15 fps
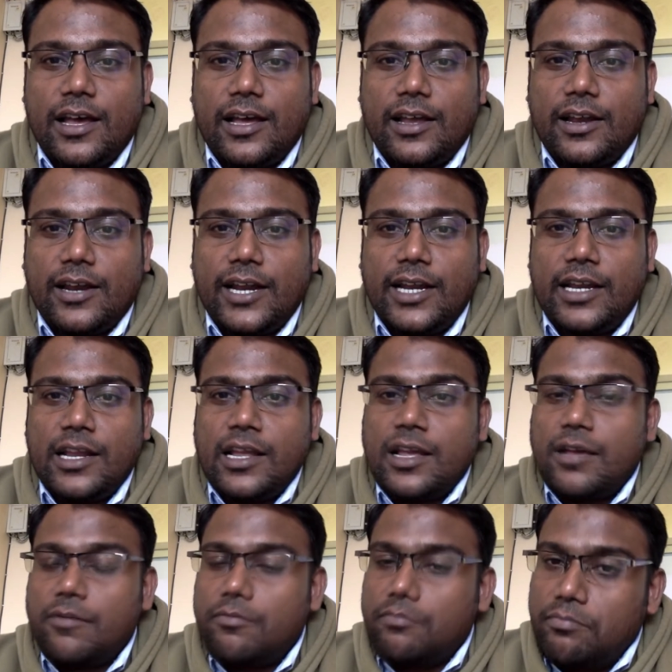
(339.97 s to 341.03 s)
right?
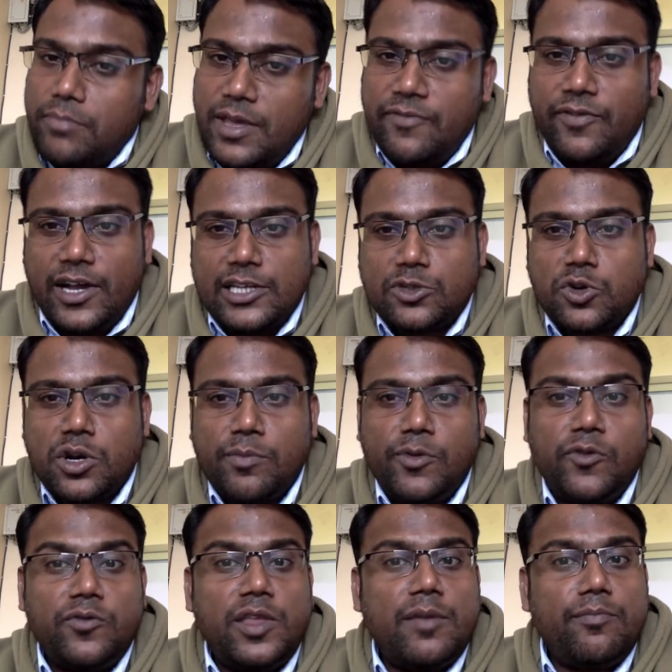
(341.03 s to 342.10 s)
Be fast to
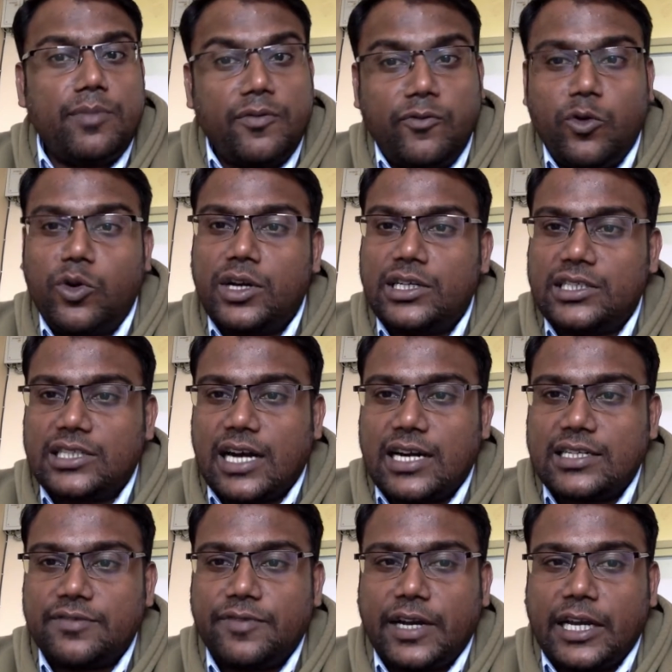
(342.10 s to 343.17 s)
remove them before it starts
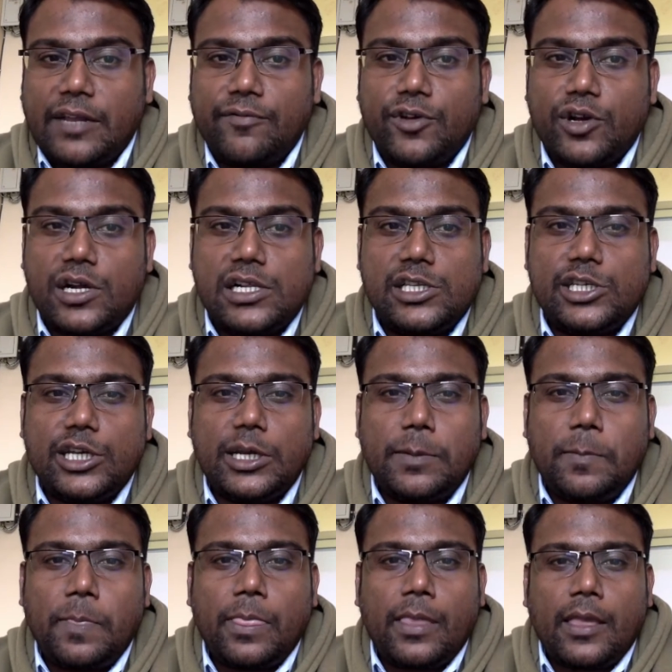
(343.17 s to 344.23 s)
affecting your culture.
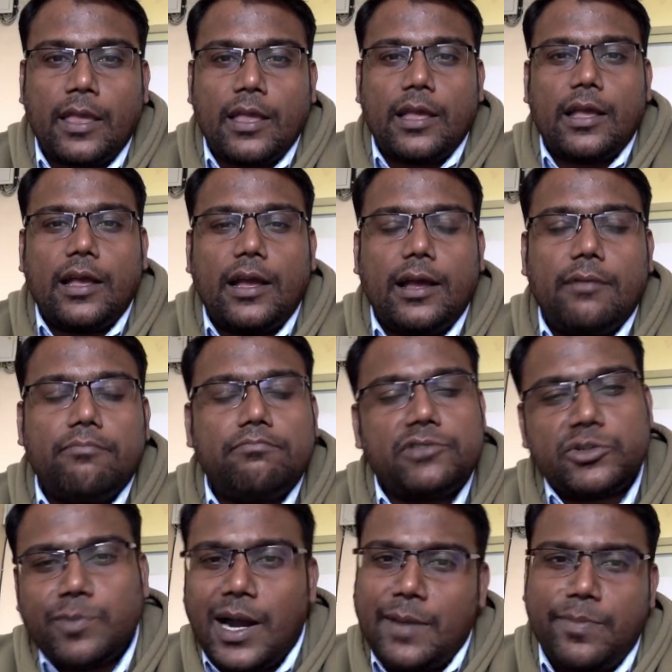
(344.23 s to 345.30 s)

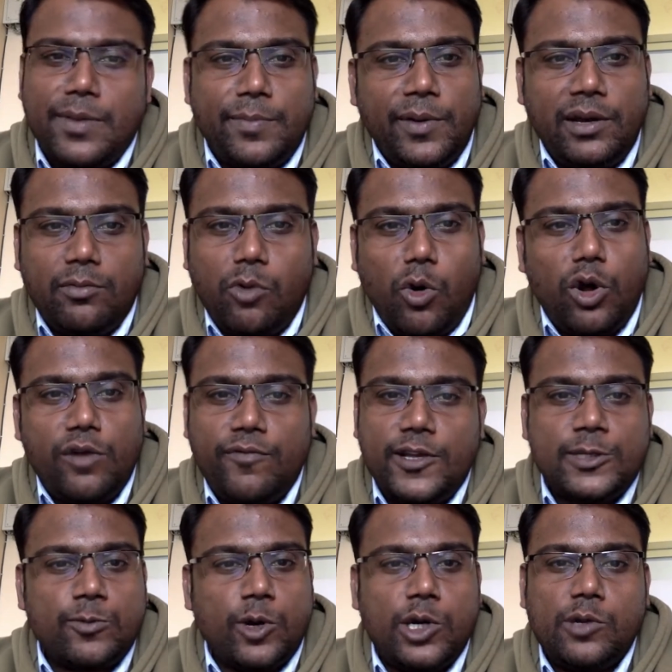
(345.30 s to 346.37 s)
Smart people always
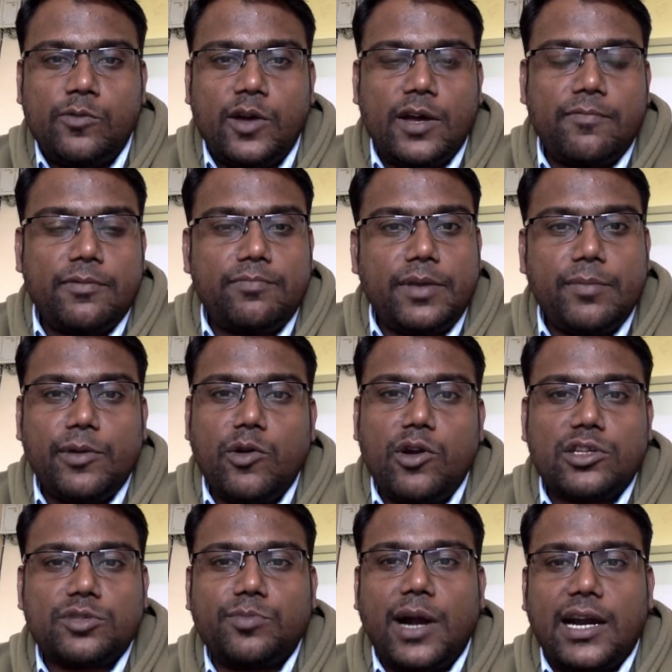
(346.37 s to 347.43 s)
want to work with people who are
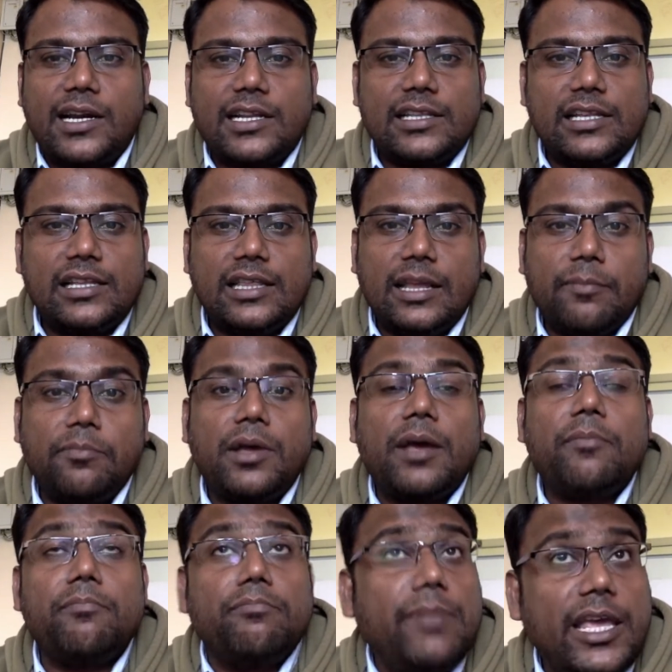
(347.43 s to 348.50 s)
smarter than them.
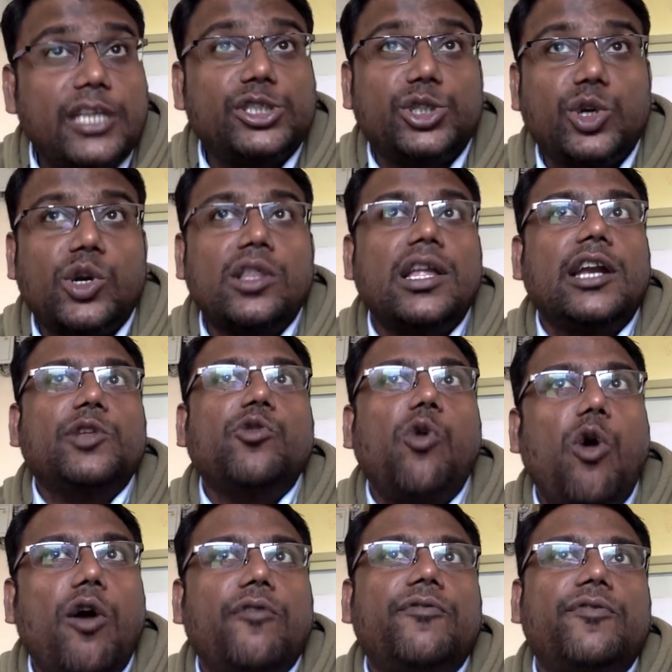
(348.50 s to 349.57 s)
Make sure that you
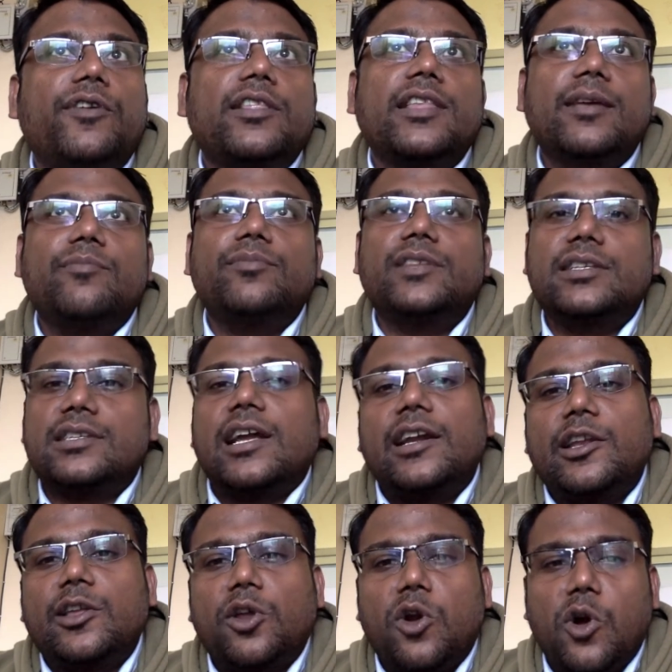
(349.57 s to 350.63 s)
offer them this at
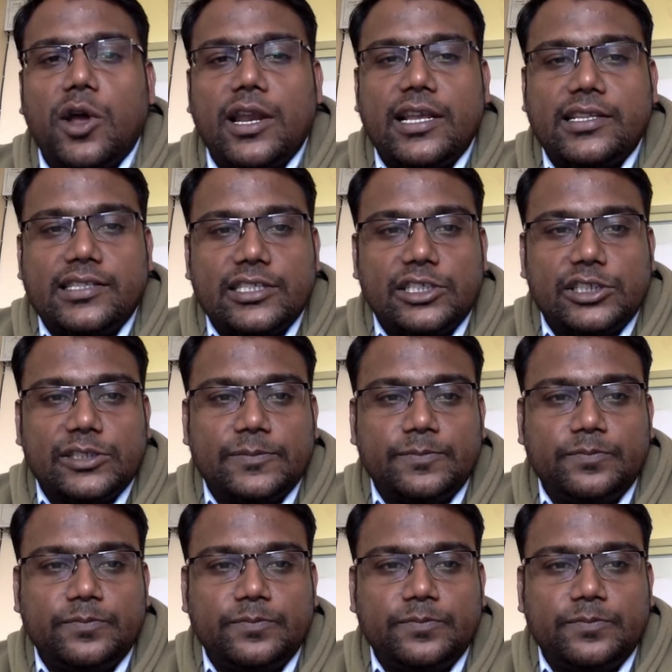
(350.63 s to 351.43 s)
your organization.